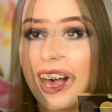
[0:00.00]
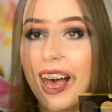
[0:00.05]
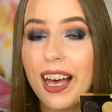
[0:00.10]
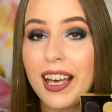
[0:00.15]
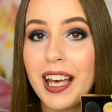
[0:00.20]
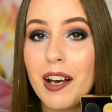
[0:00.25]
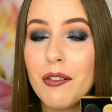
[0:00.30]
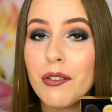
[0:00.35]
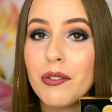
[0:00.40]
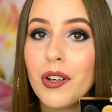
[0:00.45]
I
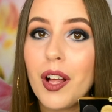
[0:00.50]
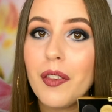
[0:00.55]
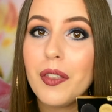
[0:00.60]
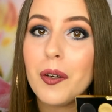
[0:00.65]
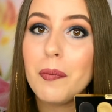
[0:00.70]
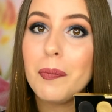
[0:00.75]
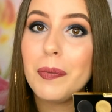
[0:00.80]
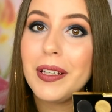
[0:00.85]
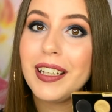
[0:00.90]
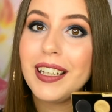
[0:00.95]
have a
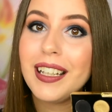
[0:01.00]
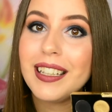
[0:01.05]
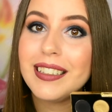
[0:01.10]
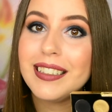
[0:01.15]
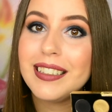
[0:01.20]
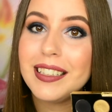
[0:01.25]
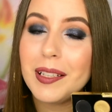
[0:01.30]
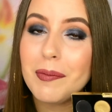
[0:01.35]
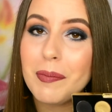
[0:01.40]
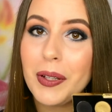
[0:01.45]
rather
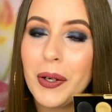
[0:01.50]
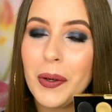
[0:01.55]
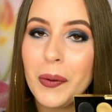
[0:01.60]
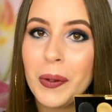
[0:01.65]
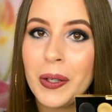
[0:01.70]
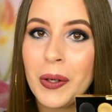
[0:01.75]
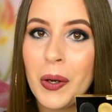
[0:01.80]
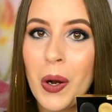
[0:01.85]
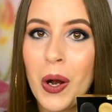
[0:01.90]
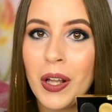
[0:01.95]
big dip
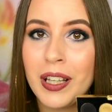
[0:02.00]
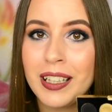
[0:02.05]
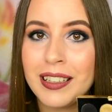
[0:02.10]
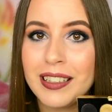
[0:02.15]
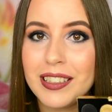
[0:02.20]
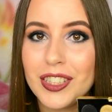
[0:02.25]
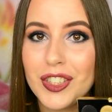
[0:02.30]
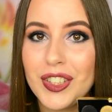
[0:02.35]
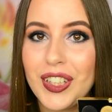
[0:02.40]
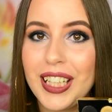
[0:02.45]
going on in
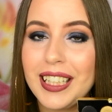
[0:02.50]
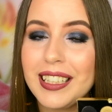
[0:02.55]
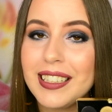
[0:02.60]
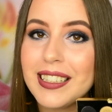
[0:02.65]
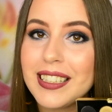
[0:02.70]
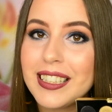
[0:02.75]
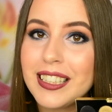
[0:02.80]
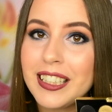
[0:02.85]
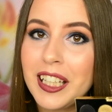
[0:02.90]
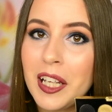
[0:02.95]
the shade
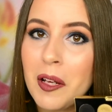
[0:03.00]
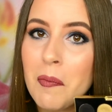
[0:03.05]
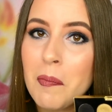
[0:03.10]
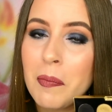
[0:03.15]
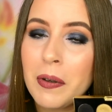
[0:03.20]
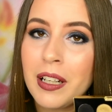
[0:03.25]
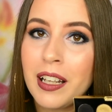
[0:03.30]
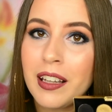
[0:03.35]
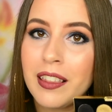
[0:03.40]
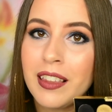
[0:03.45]

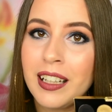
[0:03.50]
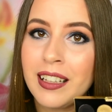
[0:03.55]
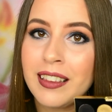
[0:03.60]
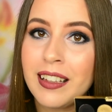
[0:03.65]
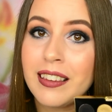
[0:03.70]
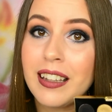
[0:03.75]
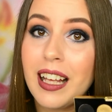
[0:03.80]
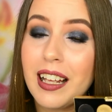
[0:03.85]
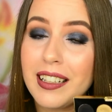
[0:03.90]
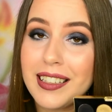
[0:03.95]
Skimp, and I think
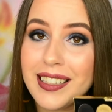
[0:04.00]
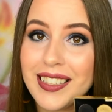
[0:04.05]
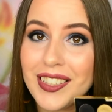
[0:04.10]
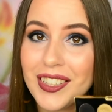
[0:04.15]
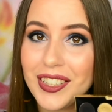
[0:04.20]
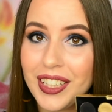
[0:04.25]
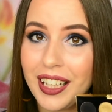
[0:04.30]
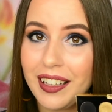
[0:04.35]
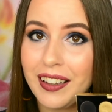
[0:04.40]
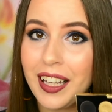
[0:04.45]
that is the
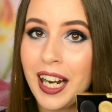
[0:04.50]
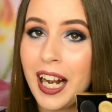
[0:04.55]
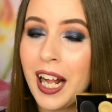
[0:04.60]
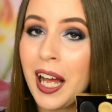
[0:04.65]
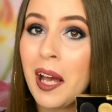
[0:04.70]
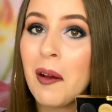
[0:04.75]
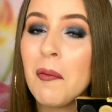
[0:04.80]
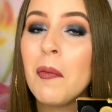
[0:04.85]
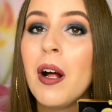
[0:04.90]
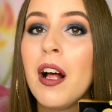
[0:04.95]
shade that
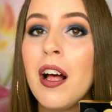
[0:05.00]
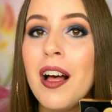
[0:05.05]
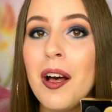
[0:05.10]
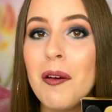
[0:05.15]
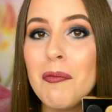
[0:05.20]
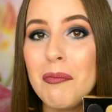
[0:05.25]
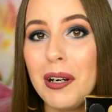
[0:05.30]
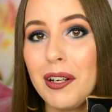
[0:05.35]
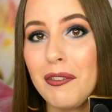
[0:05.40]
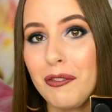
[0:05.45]
I am
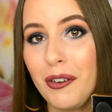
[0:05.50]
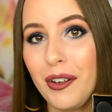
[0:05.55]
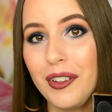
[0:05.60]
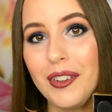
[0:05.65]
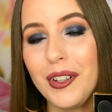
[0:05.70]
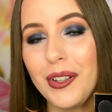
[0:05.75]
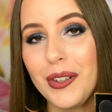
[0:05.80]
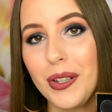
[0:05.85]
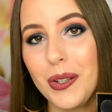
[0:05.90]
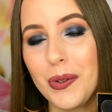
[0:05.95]
by far
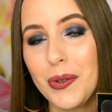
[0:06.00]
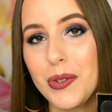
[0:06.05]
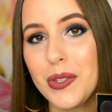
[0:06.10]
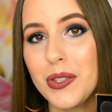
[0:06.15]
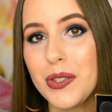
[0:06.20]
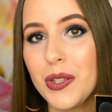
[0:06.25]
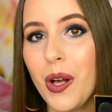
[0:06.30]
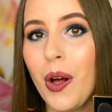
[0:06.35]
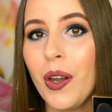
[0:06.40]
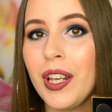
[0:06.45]
the
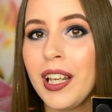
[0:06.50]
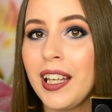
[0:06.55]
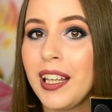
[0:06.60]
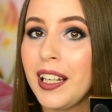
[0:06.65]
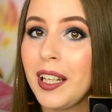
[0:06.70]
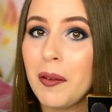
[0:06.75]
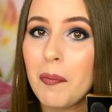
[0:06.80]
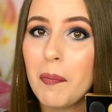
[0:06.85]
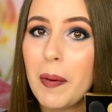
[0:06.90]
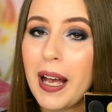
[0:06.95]
closest on
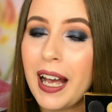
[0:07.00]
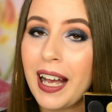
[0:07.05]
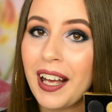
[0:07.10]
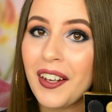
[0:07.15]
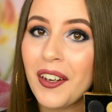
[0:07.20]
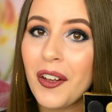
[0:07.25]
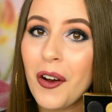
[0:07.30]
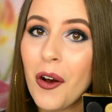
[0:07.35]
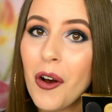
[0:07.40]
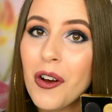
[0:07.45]
hitting
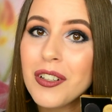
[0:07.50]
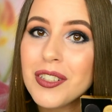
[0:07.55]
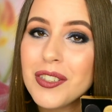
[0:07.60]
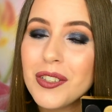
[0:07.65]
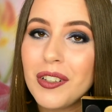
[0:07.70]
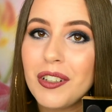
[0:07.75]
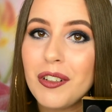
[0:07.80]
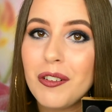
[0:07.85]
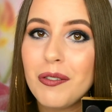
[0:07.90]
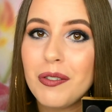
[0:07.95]
pan on.
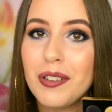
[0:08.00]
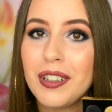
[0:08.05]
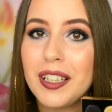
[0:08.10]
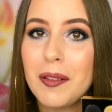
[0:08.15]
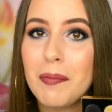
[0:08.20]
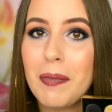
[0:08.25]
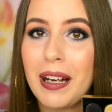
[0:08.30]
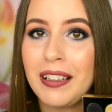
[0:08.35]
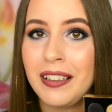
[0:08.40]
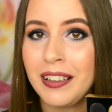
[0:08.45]
So hopefully
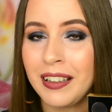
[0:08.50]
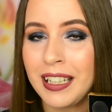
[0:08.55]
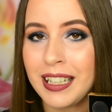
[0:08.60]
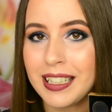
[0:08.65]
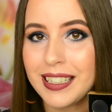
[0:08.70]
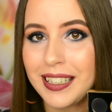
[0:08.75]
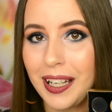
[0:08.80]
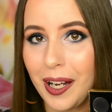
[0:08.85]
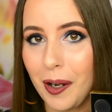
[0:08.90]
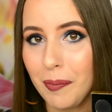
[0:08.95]
by the
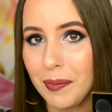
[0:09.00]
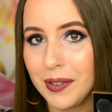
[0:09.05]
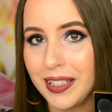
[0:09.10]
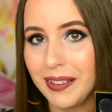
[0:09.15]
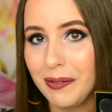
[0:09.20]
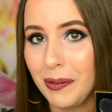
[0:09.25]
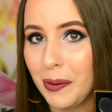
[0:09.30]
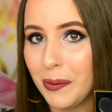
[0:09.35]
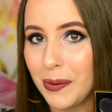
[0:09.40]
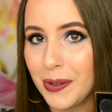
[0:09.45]
next
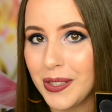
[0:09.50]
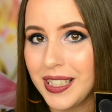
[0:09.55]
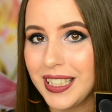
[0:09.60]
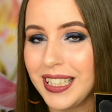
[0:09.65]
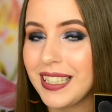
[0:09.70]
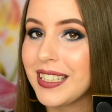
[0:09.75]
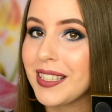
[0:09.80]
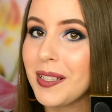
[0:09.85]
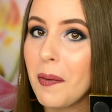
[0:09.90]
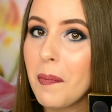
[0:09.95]
update we will
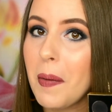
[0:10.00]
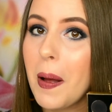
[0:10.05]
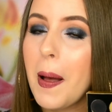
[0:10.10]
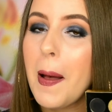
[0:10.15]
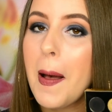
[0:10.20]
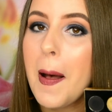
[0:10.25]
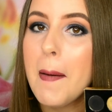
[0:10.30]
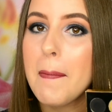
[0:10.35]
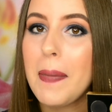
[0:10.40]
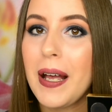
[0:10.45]
see some
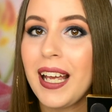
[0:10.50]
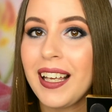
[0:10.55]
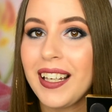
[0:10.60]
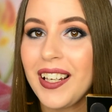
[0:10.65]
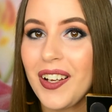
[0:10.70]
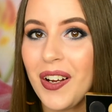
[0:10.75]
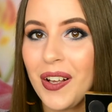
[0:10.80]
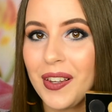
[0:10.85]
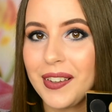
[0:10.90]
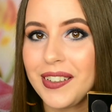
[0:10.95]
pan
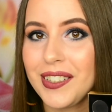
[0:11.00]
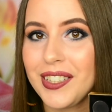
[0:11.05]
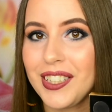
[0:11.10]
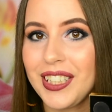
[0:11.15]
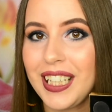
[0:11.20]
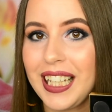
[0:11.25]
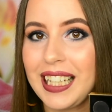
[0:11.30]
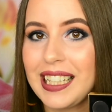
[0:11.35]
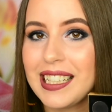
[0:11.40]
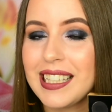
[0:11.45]
on the
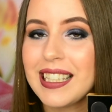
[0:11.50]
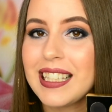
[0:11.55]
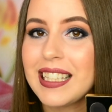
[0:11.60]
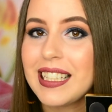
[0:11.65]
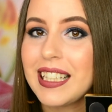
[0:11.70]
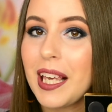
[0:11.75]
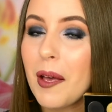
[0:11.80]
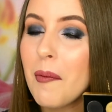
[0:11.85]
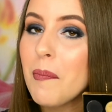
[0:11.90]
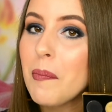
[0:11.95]
shade
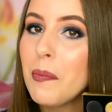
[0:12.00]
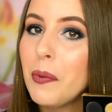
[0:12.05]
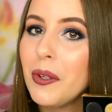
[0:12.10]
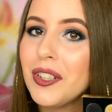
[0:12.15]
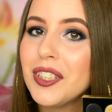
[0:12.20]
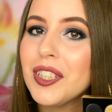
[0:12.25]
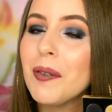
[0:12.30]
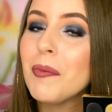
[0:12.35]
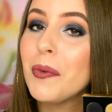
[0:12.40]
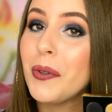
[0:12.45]
Skimp,
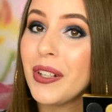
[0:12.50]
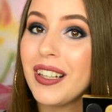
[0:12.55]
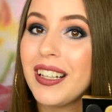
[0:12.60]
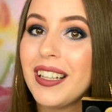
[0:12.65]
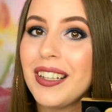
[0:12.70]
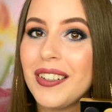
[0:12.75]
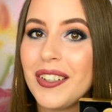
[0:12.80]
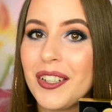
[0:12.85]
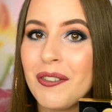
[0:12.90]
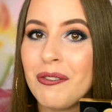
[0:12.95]
which I'm really
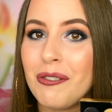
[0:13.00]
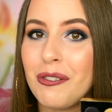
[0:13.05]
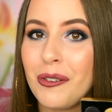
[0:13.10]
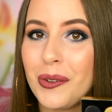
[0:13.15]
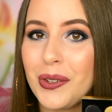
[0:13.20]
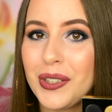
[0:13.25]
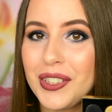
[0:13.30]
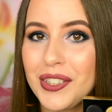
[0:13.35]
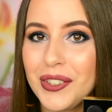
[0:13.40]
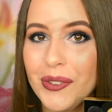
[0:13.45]
looking
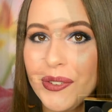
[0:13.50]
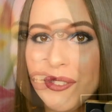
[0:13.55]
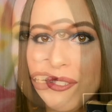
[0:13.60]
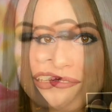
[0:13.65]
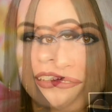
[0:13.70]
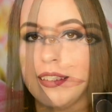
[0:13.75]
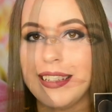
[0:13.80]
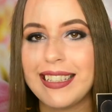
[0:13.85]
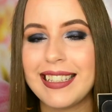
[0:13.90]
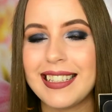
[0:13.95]
forward to.
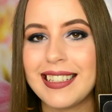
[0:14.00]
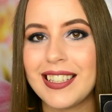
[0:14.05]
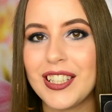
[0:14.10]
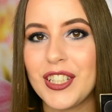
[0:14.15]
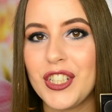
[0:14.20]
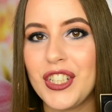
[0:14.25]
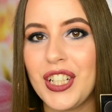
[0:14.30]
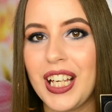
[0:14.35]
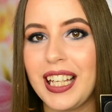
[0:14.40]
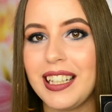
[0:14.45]
This is the
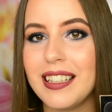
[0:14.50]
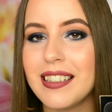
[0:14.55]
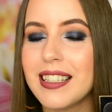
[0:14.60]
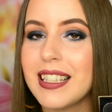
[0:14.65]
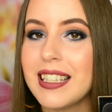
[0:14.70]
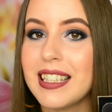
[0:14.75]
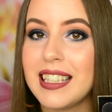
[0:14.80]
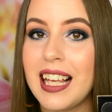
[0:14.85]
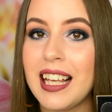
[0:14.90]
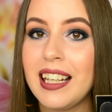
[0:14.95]
shade
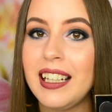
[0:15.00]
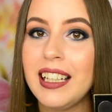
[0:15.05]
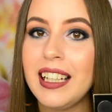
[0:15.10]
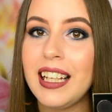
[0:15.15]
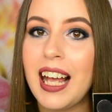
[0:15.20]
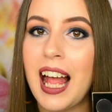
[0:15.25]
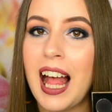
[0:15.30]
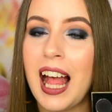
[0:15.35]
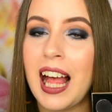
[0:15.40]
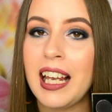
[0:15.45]

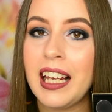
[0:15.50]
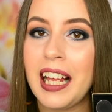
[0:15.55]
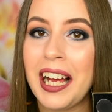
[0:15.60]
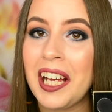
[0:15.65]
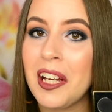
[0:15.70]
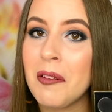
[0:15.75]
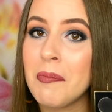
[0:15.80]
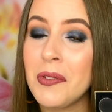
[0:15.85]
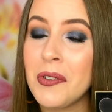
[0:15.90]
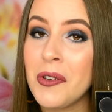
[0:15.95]
Steady, and I
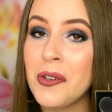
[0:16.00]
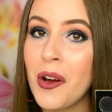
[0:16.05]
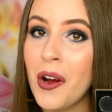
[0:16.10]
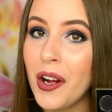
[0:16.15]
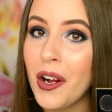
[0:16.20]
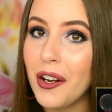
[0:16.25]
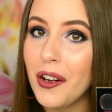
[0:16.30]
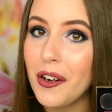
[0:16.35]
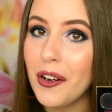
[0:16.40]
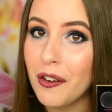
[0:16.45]
am
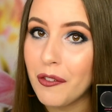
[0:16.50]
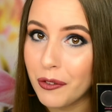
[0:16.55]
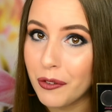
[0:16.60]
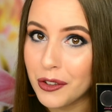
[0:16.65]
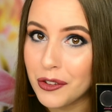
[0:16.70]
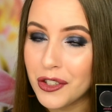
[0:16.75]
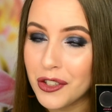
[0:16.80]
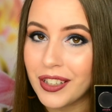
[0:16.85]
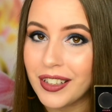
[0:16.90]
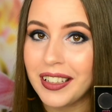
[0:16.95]
not,
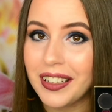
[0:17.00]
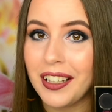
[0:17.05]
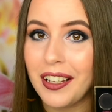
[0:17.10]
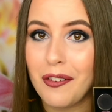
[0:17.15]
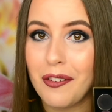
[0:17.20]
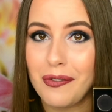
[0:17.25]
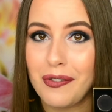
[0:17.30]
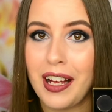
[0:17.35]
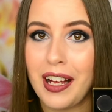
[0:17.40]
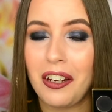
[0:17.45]
unfortunately,
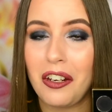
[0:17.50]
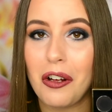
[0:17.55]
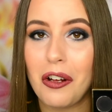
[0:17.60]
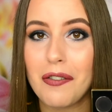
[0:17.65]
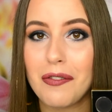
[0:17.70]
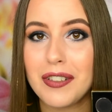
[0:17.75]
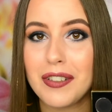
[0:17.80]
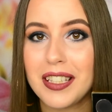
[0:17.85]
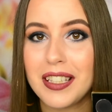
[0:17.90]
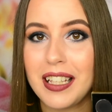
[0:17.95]
a fan
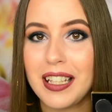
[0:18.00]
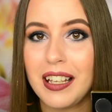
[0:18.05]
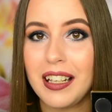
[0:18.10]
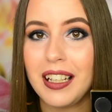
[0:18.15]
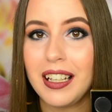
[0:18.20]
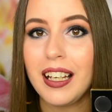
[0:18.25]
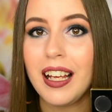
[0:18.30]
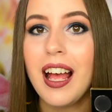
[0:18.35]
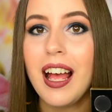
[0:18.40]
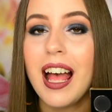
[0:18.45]
of
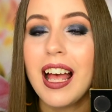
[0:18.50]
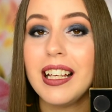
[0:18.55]
Steady.